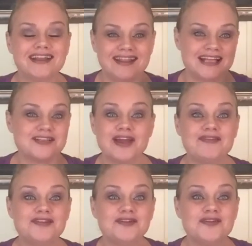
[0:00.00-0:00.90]
That's all you have
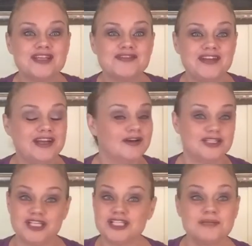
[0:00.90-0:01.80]
to do for this video is
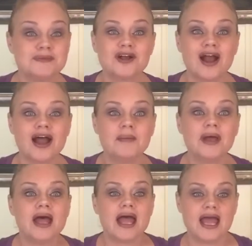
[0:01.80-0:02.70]
just subscribe
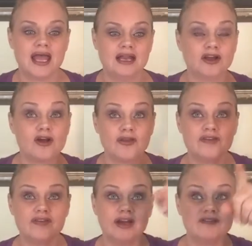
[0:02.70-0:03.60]
and look on the
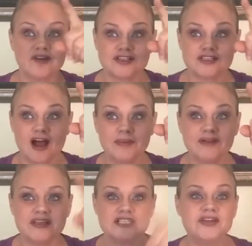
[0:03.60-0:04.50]
very first comment
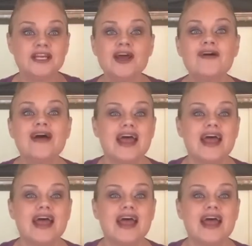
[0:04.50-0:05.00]
of this video,